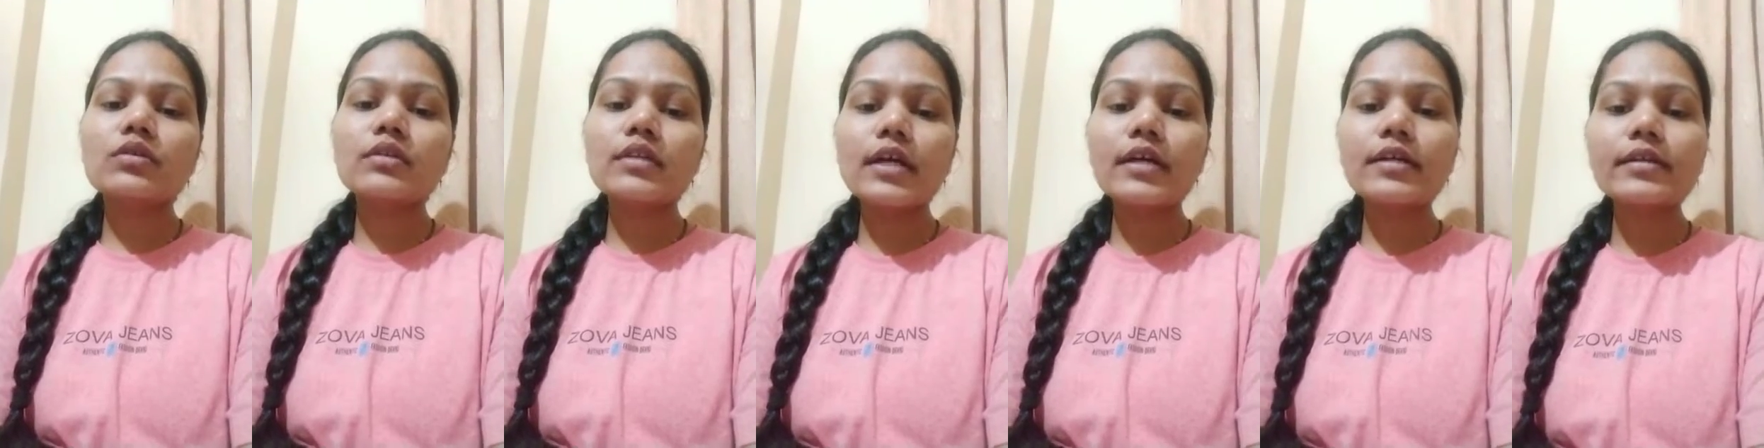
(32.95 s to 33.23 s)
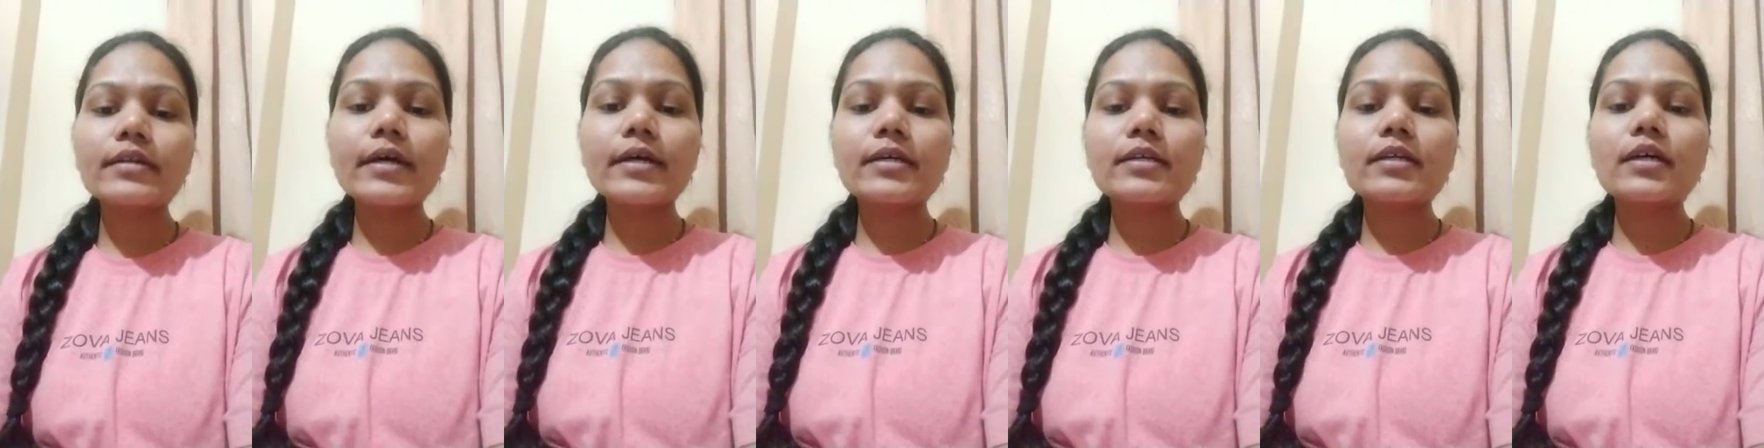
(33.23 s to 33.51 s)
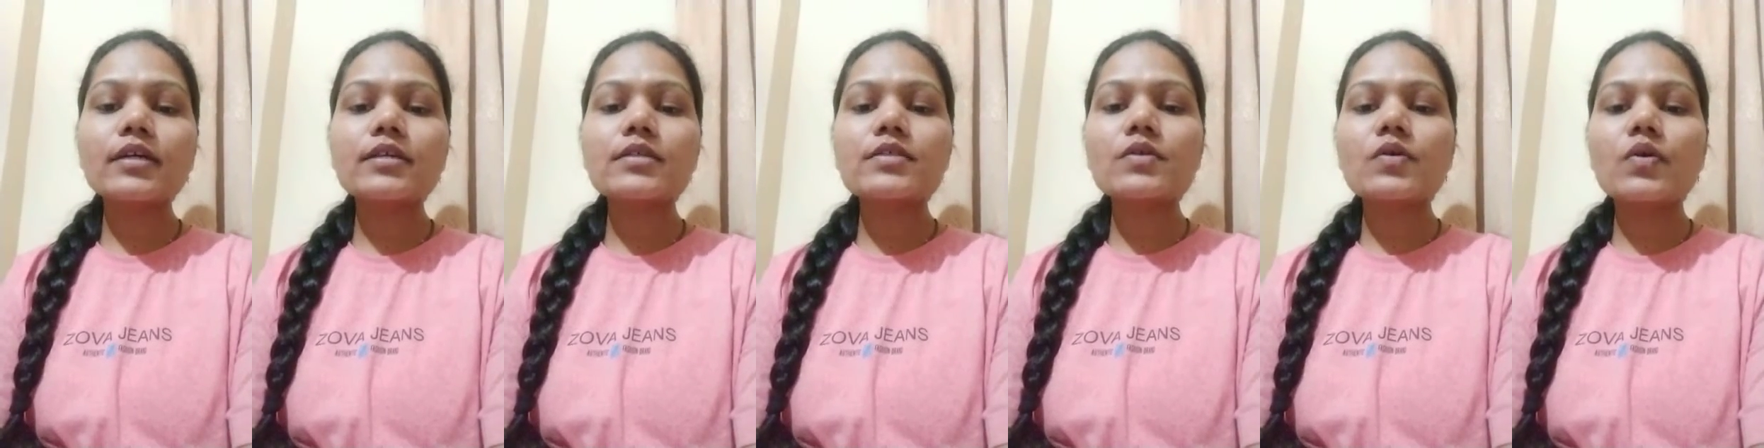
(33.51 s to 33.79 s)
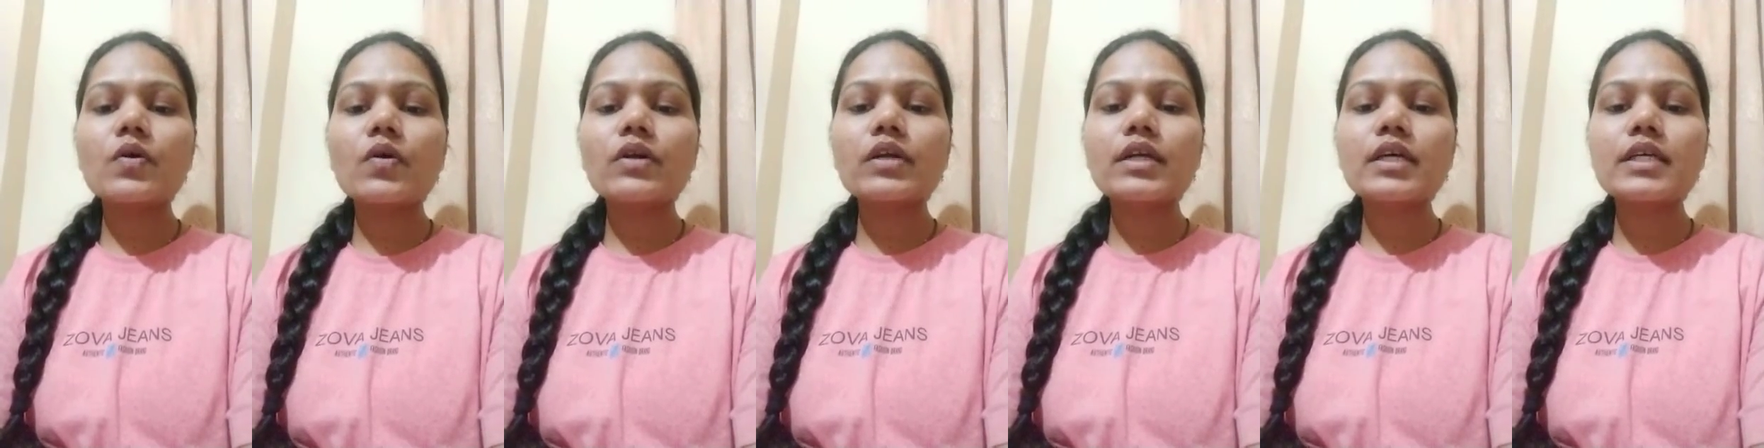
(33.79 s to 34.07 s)
that data is
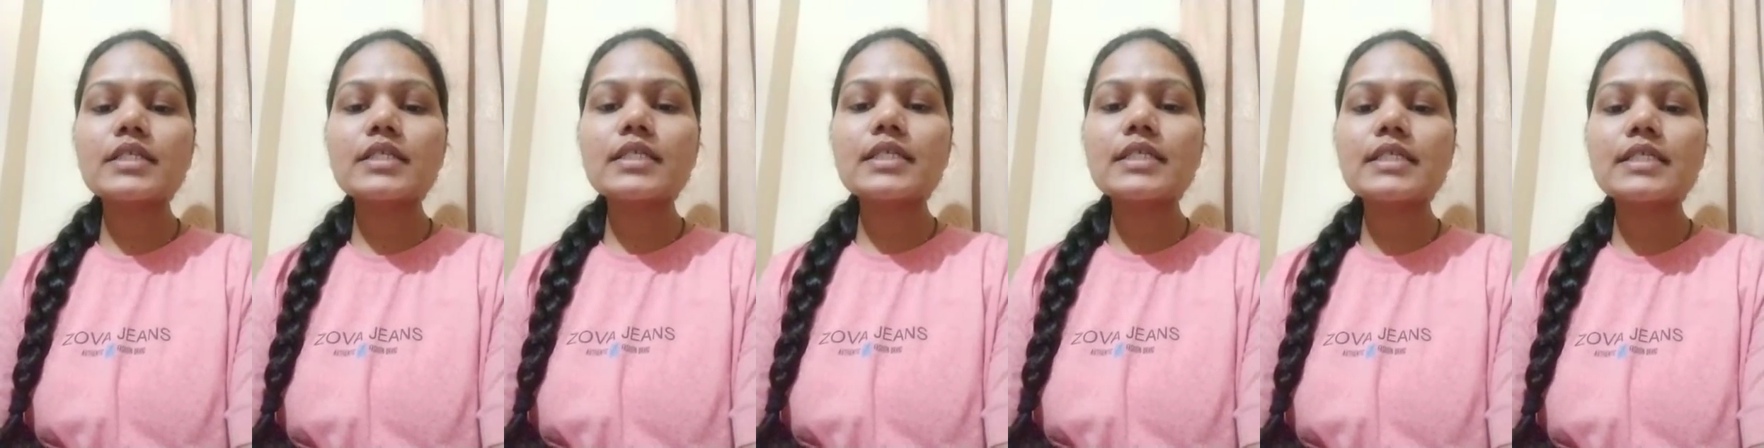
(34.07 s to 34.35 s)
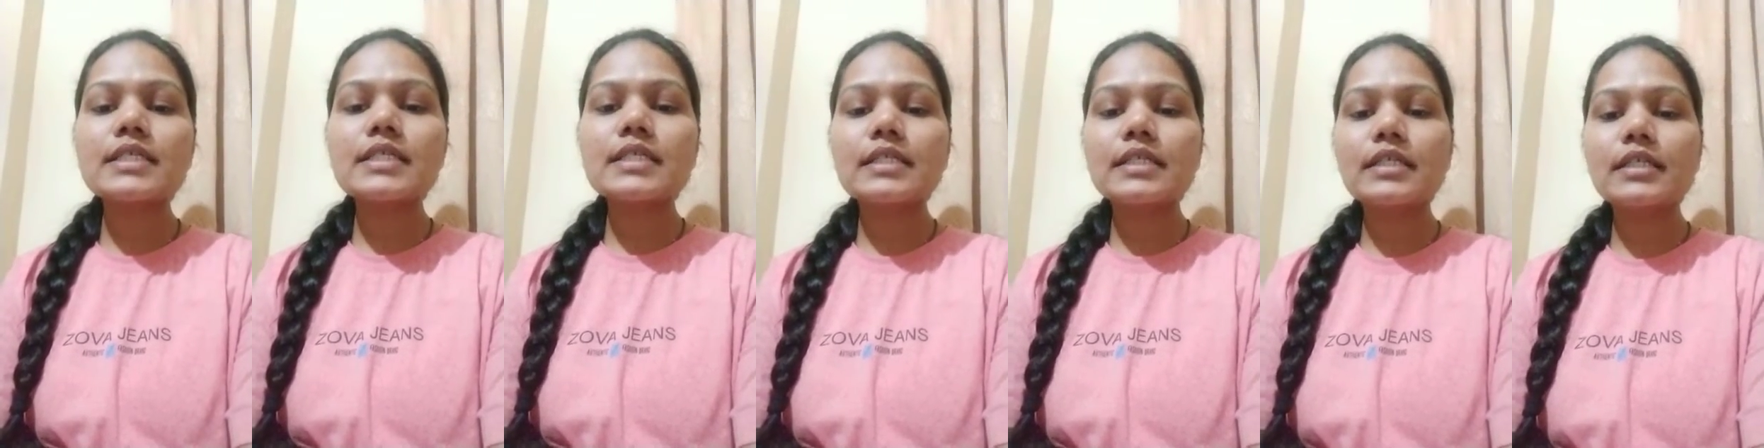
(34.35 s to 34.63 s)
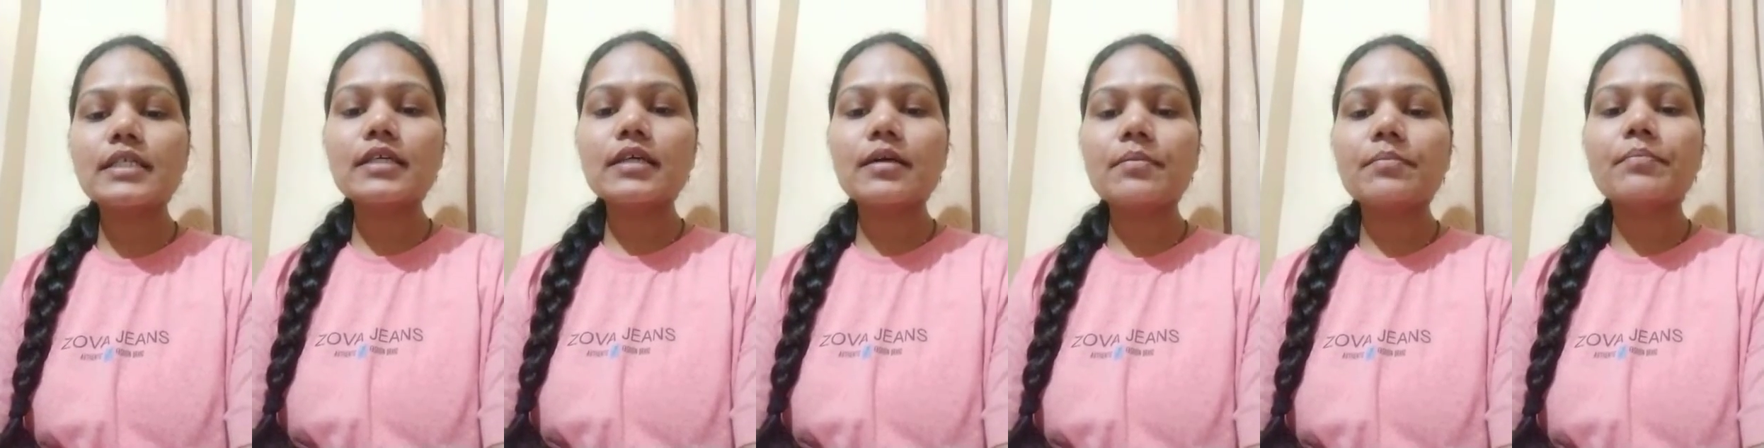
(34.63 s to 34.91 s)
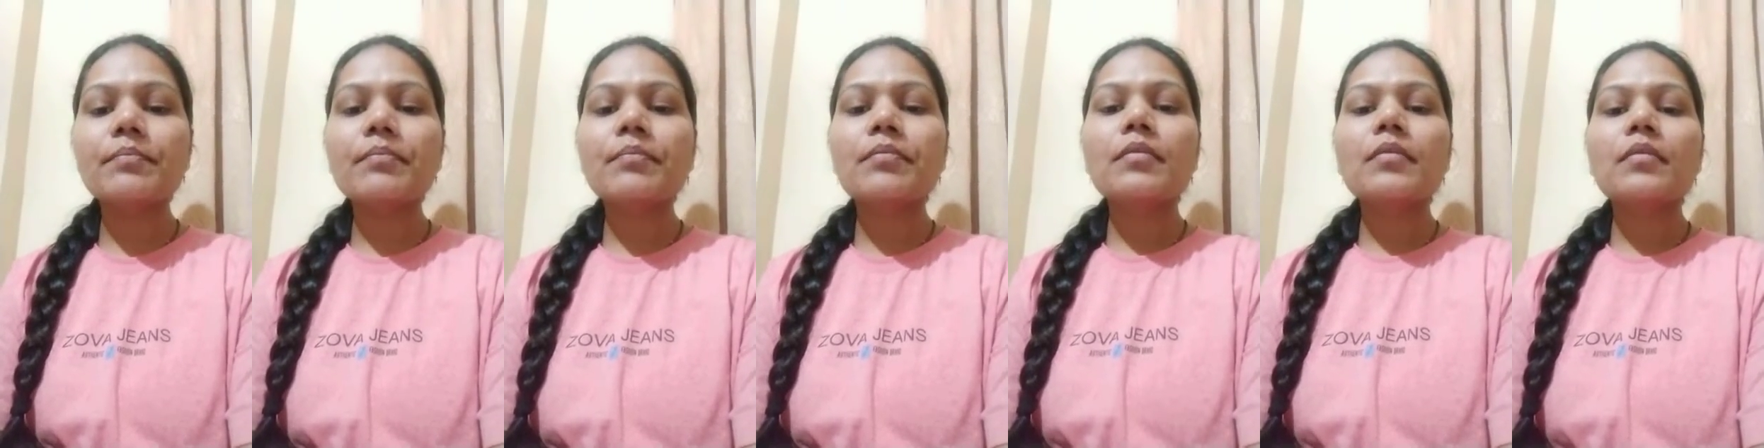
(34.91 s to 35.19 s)
called as the CDM,